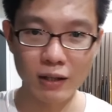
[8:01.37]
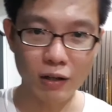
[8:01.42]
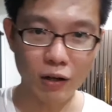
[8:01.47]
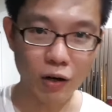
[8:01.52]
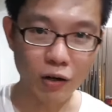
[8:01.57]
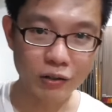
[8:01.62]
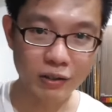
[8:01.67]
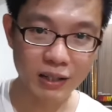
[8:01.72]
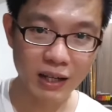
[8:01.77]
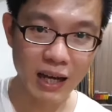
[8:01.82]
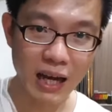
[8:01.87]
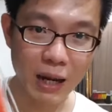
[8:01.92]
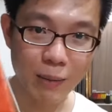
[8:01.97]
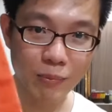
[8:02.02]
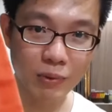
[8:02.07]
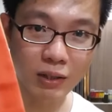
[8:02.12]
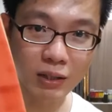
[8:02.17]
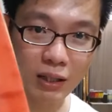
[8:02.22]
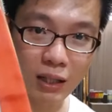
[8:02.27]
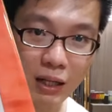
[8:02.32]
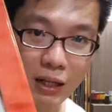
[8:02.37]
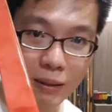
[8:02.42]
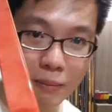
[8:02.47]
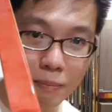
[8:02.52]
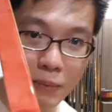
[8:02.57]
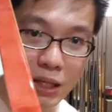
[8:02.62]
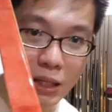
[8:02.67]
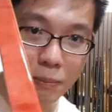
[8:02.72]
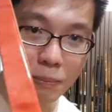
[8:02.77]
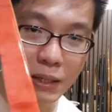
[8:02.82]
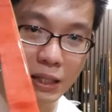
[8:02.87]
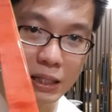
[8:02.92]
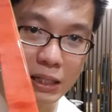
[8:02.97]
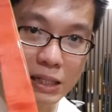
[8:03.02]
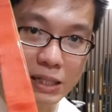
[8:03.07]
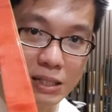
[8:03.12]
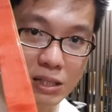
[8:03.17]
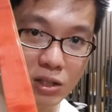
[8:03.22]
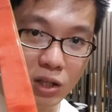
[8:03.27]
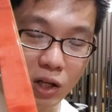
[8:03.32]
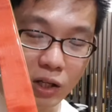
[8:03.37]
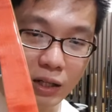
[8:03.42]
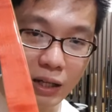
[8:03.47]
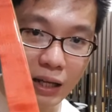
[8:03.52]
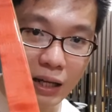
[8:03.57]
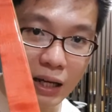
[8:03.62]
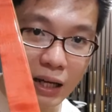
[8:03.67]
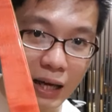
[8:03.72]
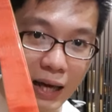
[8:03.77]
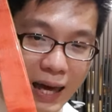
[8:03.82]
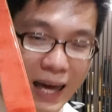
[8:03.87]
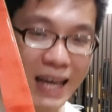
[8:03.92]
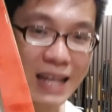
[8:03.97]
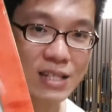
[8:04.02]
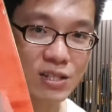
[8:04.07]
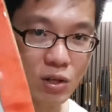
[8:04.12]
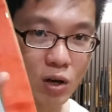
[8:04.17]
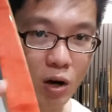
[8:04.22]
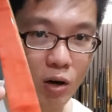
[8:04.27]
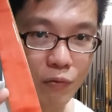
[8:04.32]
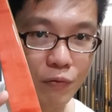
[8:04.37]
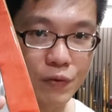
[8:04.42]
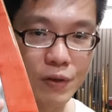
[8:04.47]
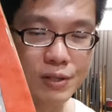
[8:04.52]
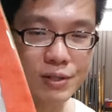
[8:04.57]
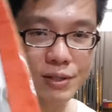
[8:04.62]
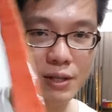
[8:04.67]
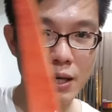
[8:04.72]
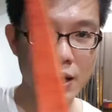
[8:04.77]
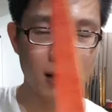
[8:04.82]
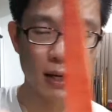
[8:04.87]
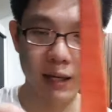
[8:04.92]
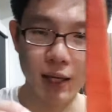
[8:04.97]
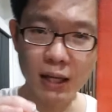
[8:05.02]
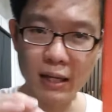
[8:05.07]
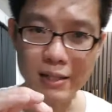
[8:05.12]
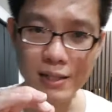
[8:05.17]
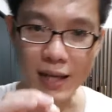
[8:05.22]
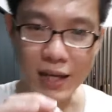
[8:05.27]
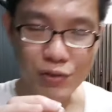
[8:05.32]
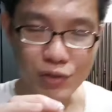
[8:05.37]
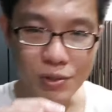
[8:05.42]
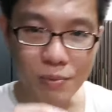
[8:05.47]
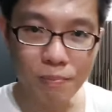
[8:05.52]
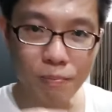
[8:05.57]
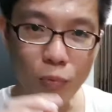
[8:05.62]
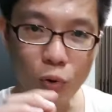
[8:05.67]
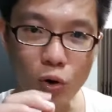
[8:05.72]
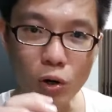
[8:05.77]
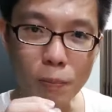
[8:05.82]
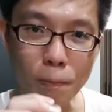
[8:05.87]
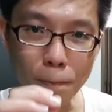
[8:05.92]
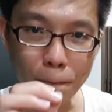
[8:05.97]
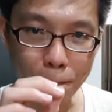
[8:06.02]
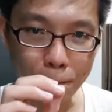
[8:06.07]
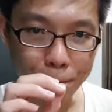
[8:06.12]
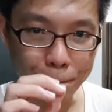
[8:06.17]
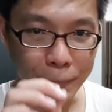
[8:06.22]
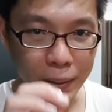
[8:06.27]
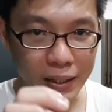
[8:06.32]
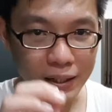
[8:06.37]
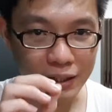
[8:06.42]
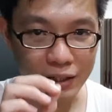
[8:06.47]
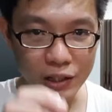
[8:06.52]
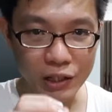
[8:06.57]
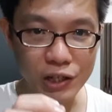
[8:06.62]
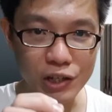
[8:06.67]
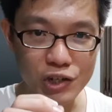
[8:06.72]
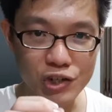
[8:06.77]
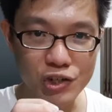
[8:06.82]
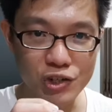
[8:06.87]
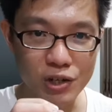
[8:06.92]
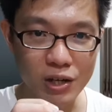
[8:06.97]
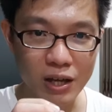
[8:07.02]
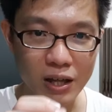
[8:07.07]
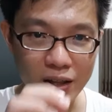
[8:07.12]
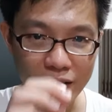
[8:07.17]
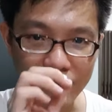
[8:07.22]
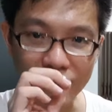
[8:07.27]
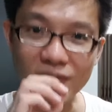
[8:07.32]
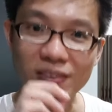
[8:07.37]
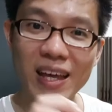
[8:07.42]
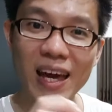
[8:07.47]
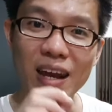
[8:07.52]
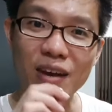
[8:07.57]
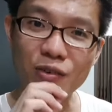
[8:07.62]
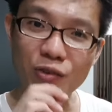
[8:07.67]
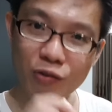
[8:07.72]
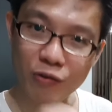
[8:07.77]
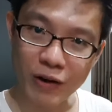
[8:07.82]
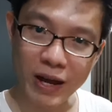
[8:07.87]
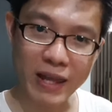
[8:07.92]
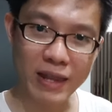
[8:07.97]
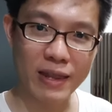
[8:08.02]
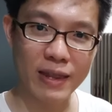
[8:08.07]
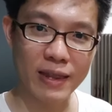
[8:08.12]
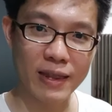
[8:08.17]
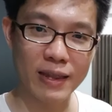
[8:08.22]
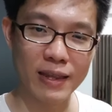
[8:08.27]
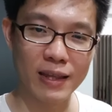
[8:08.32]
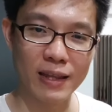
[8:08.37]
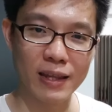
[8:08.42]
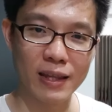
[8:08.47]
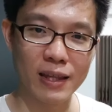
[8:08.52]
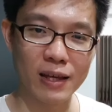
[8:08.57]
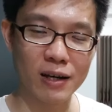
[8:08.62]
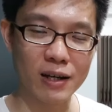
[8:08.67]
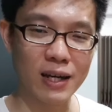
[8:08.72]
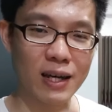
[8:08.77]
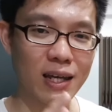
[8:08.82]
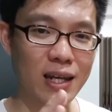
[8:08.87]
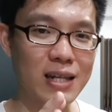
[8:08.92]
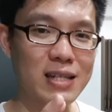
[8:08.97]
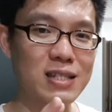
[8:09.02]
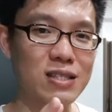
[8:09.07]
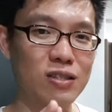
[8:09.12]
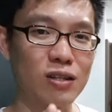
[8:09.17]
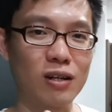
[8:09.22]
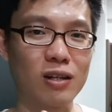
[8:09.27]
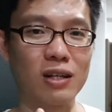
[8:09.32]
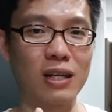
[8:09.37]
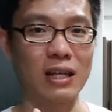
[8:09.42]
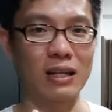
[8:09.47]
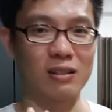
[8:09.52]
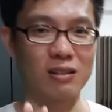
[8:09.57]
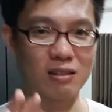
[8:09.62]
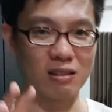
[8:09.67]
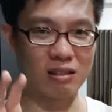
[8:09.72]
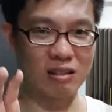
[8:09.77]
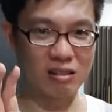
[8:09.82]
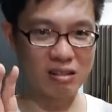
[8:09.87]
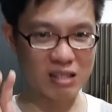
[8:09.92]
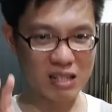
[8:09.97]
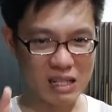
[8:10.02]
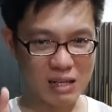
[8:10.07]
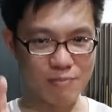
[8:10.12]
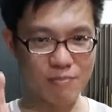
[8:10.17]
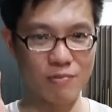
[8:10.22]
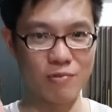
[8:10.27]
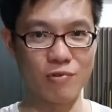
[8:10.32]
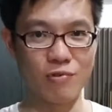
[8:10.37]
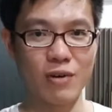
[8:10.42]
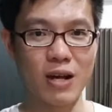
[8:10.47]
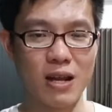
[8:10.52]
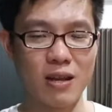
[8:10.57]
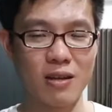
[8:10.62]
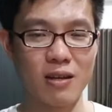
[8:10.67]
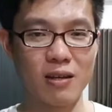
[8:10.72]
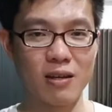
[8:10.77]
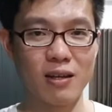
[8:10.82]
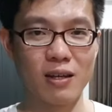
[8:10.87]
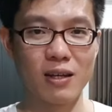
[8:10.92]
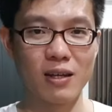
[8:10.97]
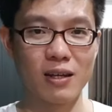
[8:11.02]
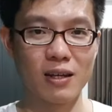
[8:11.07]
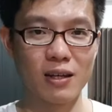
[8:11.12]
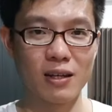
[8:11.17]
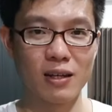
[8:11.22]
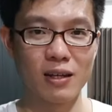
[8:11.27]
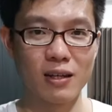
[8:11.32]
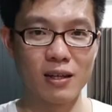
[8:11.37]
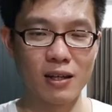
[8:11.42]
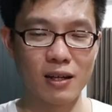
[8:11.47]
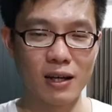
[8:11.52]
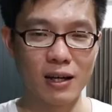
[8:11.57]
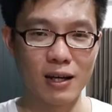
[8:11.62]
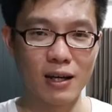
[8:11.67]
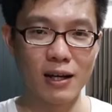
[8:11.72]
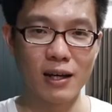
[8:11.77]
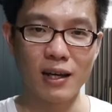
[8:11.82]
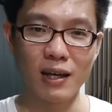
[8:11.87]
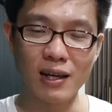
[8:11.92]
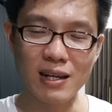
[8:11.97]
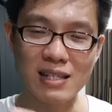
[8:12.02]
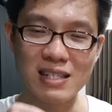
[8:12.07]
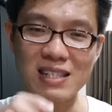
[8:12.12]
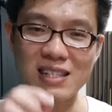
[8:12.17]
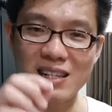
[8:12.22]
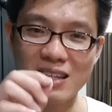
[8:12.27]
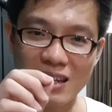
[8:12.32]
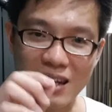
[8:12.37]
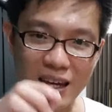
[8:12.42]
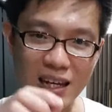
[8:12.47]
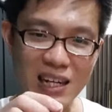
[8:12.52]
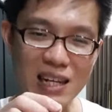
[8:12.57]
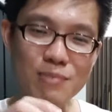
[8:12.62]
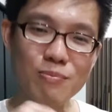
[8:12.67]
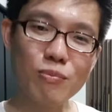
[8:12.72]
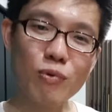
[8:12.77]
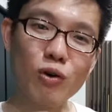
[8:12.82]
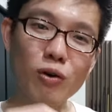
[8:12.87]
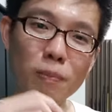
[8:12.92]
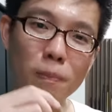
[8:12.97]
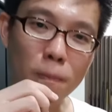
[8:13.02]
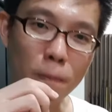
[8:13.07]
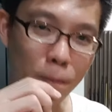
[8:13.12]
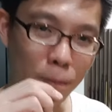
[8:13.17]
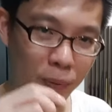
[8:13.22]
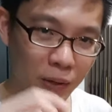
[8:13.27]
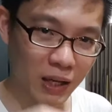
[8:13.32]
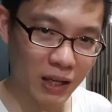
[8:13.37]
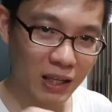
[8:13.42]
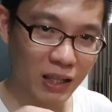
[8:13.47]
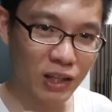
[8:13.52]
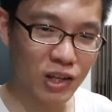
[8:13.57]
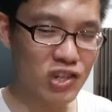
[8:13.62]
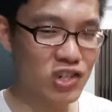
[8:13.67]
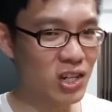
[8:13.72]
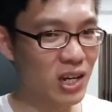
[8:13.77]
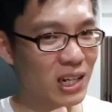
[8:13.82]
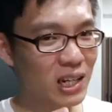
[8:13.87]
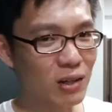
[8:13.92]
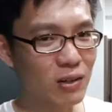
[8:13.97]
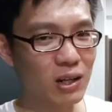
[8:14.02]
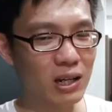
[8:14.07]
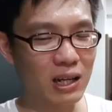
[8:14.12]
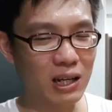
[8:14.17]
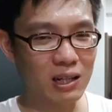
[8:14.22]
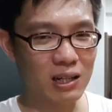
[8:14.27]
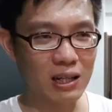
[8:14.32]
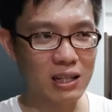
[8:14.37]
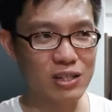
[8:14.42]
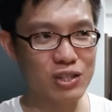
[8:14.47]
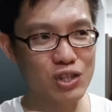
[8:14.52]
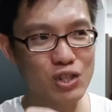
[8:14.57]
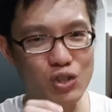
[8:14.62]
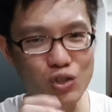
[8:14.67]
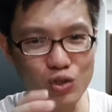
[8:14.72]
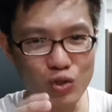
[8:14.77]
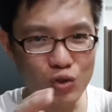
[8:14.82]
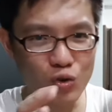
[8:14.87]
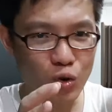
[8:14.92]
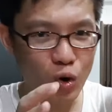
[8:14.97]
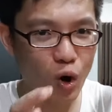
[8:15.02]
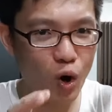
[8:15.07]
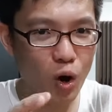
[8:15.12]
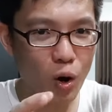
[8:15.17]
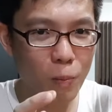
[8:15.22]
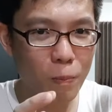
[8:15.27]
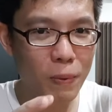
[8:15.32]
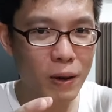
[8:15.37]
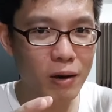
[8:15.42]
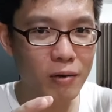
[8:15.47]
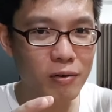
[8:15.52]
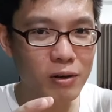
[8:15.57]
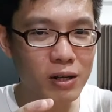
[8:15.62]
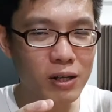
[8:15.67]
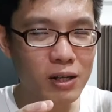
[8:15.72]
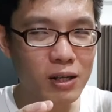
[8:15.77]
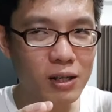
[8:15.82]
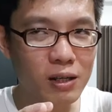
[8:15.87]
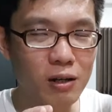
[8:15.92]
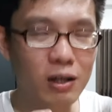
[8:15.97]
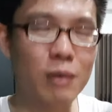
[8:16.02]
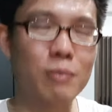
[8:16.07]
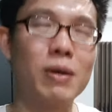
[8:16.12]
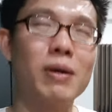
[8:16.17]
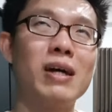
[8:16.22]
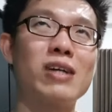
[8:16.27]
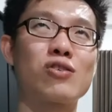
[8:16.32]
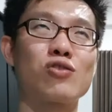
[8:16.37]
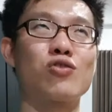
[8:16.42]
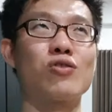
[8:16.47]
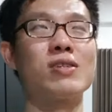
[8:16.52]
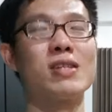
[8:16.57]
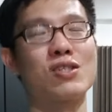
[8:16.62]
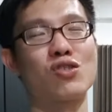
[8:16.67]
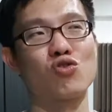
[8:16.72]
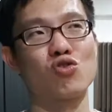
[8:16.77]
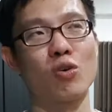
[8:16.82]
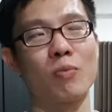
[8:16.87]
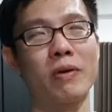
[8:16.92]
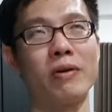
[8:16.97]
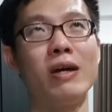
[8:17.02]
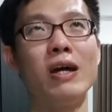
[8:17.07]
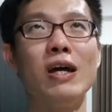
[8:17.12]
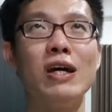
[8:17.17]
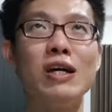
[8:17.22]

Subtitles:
On camera, maybe it's not as obvious. It is actually more pinkish than red. Okay, it is not like the deep red. It is slightly more pinkish, kind of like strawberry. Okay, maybe I should say strawberry.